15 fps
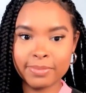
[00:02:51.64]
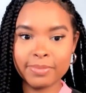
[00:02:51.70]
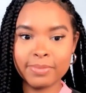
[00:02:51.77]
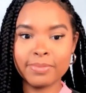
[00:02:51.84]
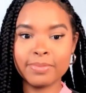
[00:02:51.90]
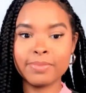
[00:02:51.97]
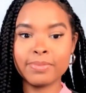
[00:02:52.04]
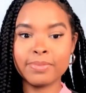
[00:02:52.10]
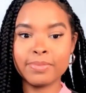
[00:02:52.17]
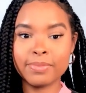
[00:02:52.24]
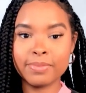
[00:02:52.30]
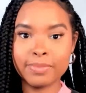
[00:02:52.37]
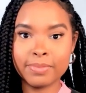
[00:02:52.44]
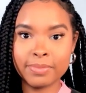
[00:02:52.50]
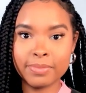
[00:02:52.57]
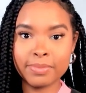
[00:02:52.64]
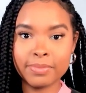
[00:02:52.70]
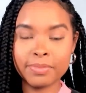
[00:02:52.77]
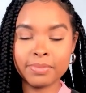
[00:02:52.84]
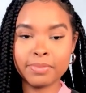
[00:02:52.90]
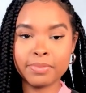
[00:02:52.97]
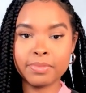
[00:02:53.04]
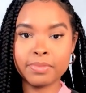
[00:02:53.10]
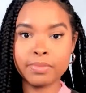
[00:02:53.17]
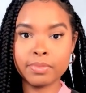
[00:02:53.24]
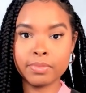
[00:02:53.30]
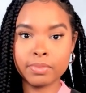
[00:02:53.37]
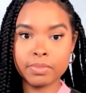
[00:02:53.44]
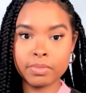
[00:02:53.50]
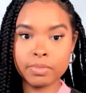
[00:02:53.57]

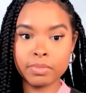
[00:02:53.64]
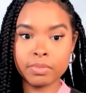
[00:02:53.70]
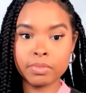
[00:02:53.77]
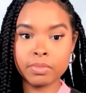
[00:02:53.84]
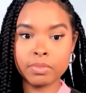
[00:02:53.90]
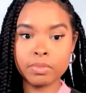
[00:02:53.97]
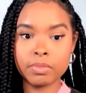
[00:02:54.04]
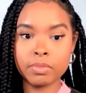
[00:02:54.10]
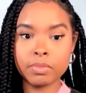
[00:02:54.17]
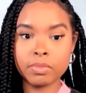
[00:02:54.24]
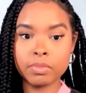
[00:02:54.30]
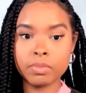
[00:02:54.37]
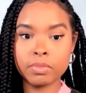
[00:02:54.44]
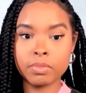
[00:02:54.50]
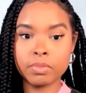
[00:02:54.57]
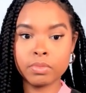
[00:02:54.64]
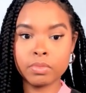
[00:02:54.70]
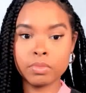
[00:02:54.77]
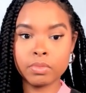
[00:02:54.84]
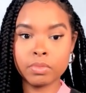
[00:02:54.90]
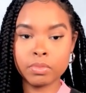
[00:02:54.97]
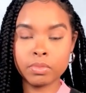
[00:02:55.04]
No words are spoken by the person on screen.